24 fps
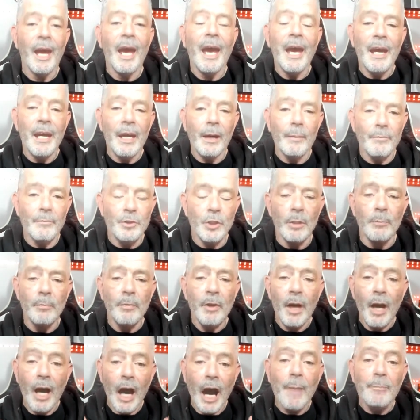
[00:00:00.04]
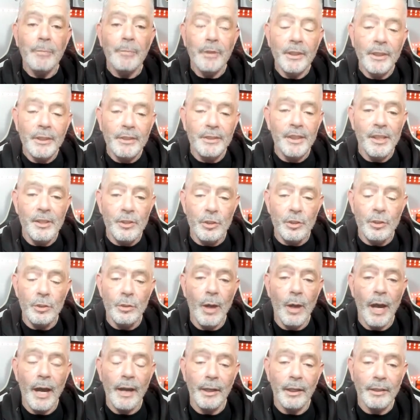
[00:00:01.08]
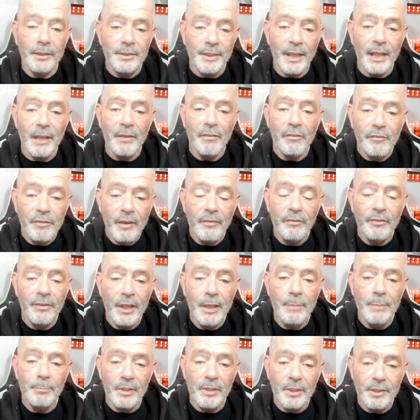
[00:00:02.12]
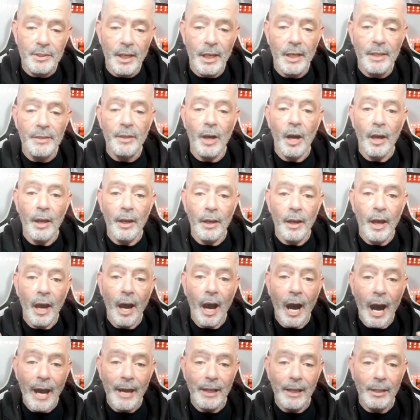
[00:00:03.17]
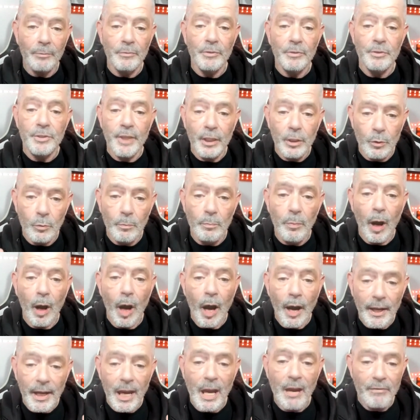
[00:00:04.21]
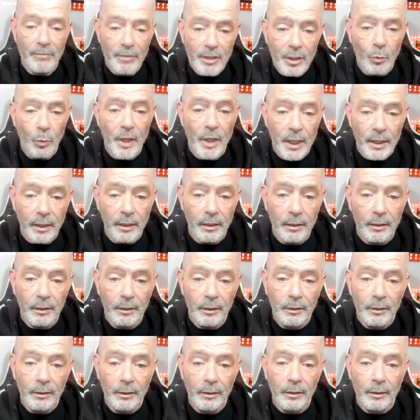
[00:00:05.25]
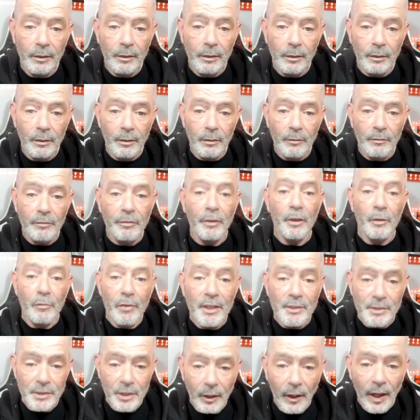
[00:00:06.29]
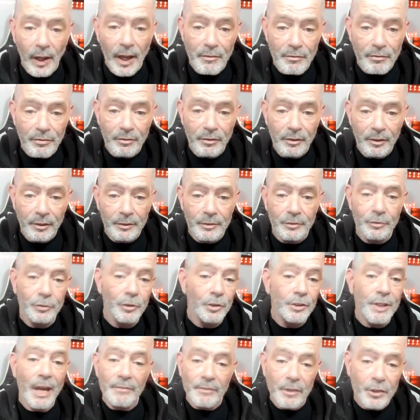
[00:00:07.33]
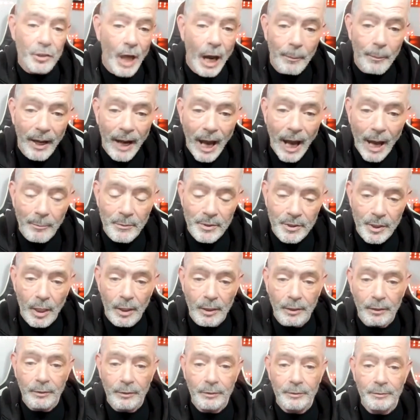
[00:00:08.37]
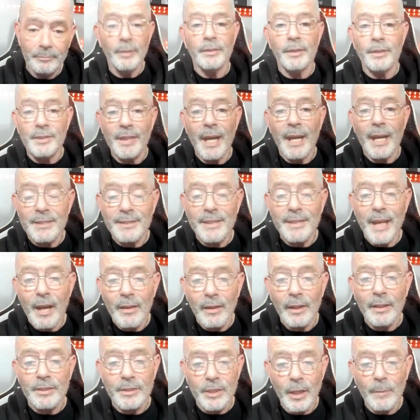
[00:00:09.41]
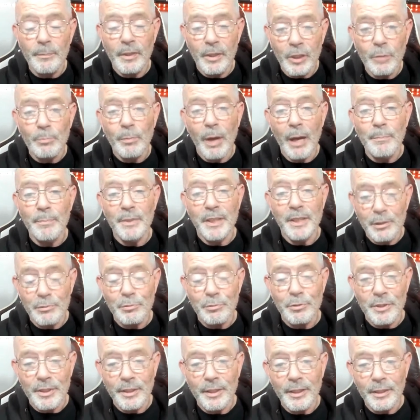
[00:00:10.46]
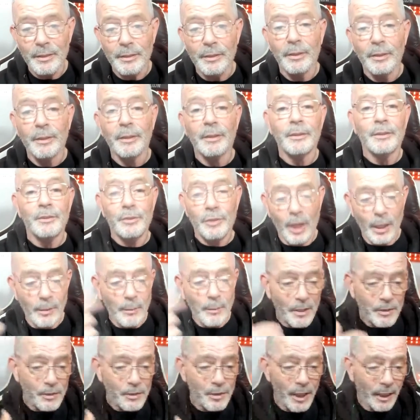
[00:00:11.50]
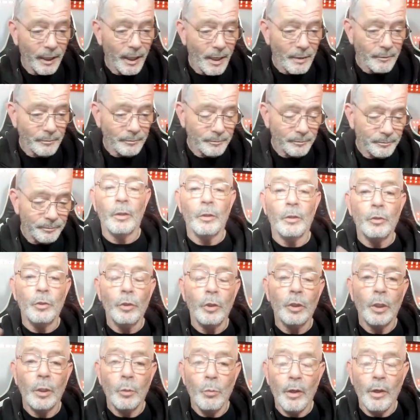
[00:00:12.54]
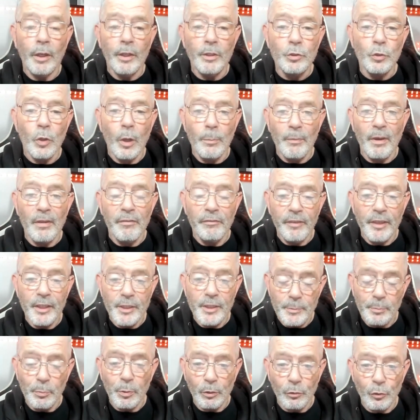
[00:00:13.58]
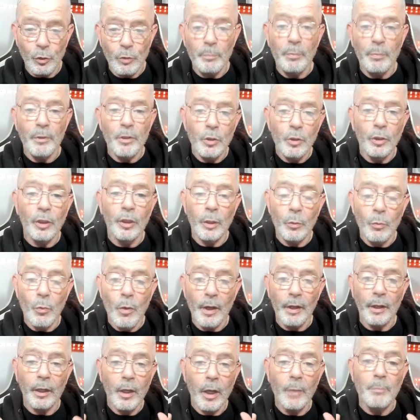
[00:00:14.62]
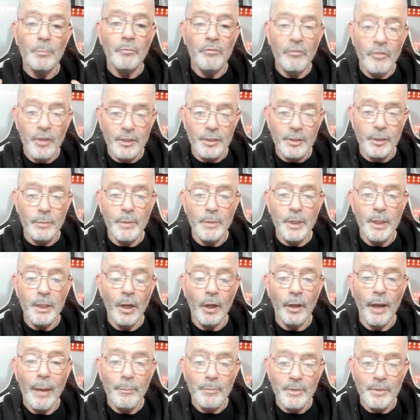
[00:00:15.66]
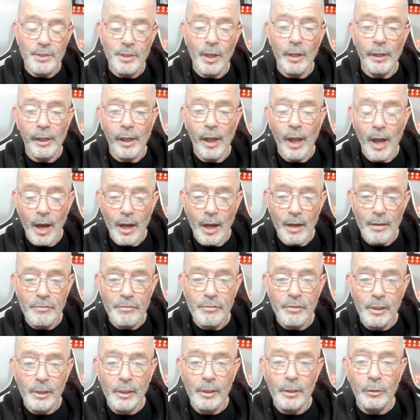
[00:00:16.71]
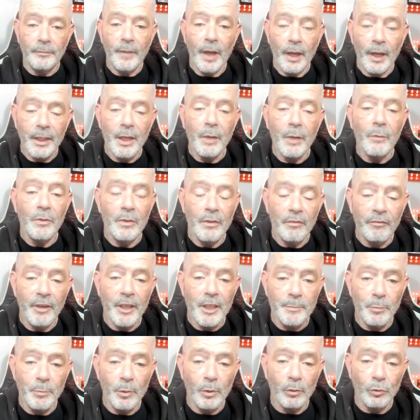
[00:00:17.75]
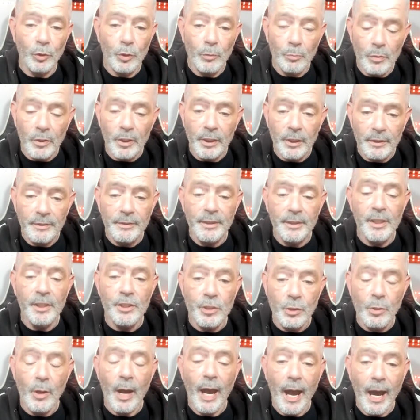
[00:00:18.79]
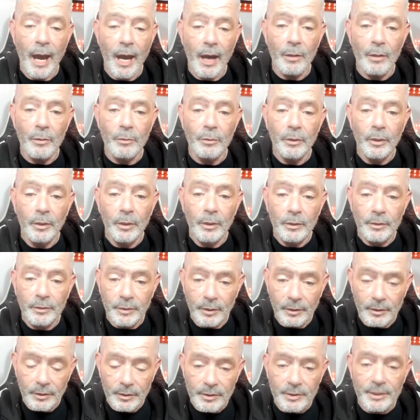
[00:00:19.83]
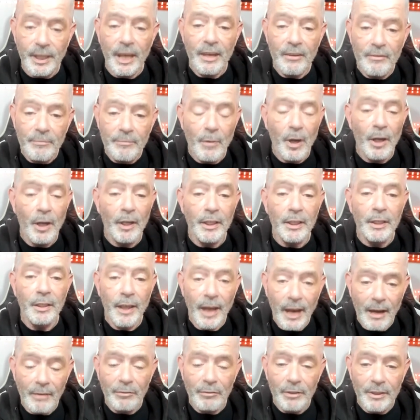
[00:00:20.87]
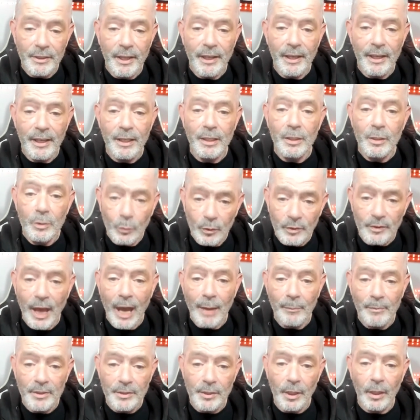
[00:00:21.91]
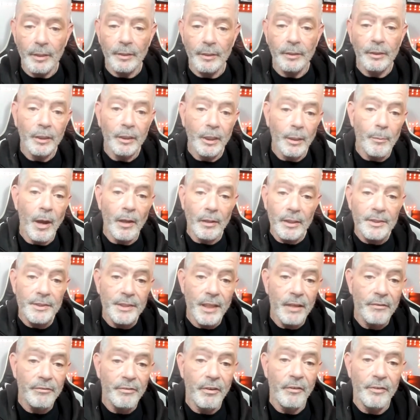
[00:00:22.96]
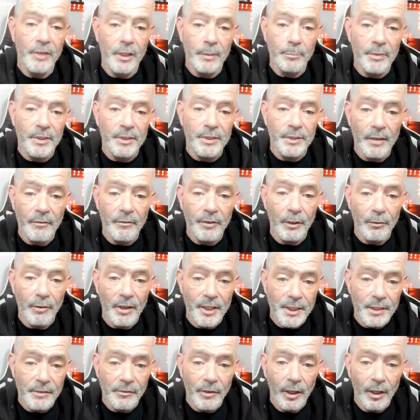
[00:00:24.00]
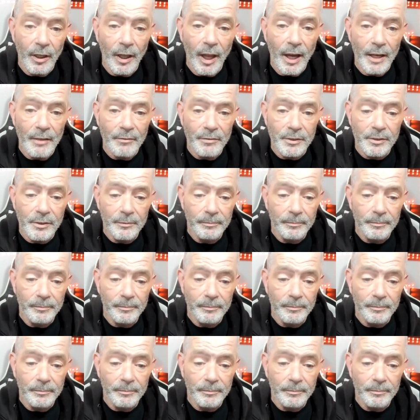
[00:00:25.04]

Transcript: Hey, I'm Jim. I'm going to teach you how to save 15% on items that you buy every week for the rest of your life. Just have to shop on Amazon. Does that sound like something you might be interested in? Come on, check it out. You're going to want to join my Facebook group and you're going to want to come visit me on Amazon Live. And here in the Facebook group, we're going to teach you how to save money every day with Amazon. Come on, let's save 15% for the rest of our lives.